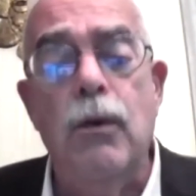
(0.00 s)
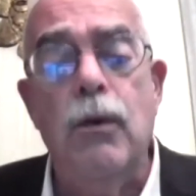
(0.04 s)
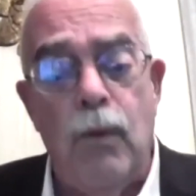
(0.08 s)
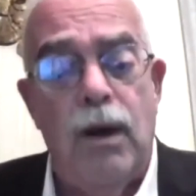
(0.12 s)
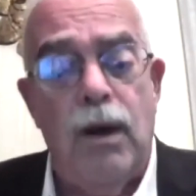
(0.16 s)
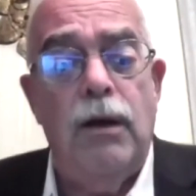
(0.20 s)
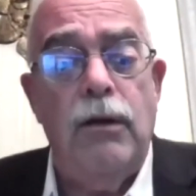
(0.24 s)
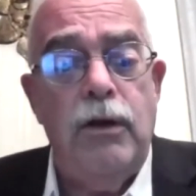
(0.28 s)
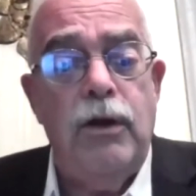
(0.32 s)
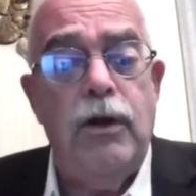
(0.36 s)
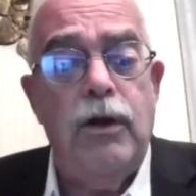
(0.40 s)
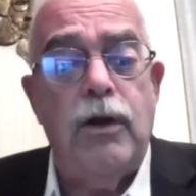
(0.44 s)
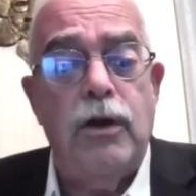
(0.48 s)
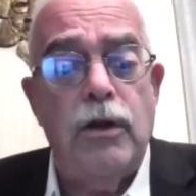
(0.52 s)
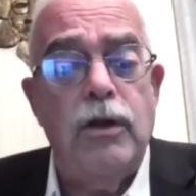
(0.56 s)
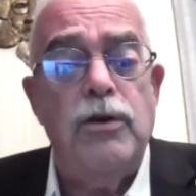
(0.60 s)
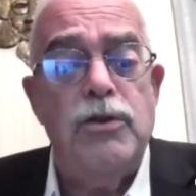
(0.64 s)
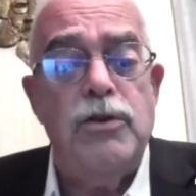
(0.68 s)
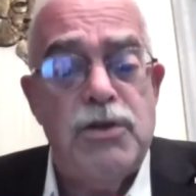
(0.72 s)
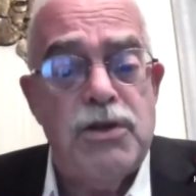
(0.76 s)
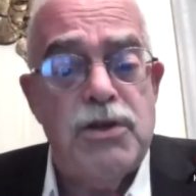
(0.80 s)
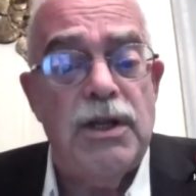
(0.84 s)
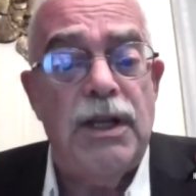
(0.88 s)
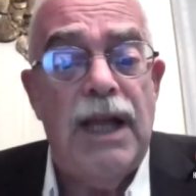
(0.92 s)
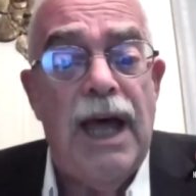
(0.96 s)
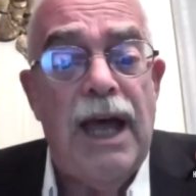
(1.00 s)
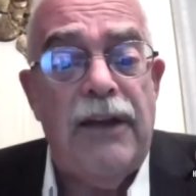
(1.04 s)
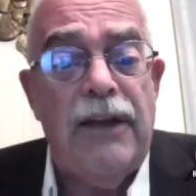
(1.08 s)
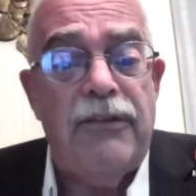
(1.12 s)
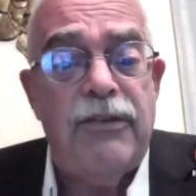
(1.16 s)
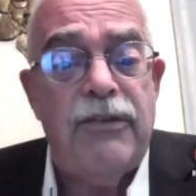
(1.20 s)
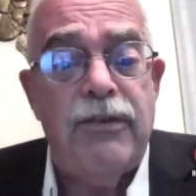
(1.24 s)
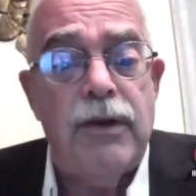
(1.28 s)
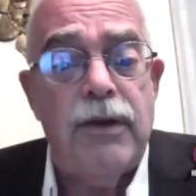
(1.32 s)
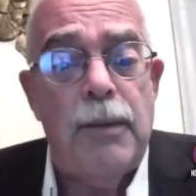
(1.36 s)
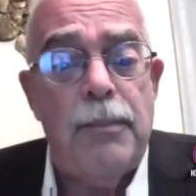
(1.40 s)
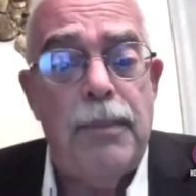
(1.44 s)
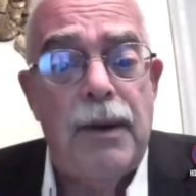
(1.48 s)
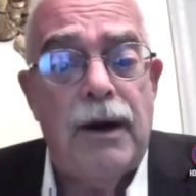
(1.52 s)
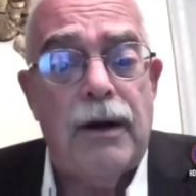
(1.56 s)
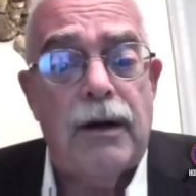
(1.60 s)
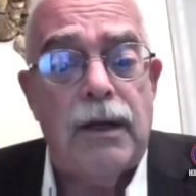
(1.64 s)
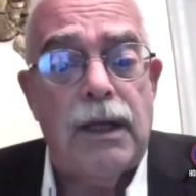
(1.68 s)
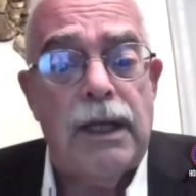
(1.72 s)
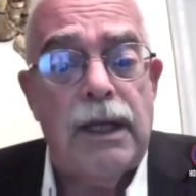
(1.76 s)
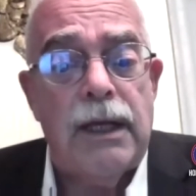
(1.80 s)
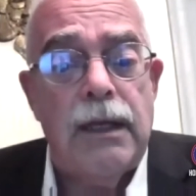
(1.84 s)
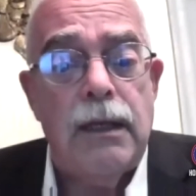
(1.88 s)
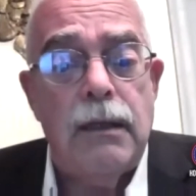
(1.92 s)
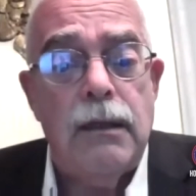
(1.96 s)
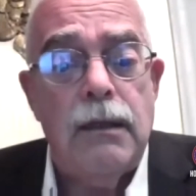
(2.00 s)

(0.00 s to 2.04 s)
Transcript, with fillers: Well, you could lose your life, apparently,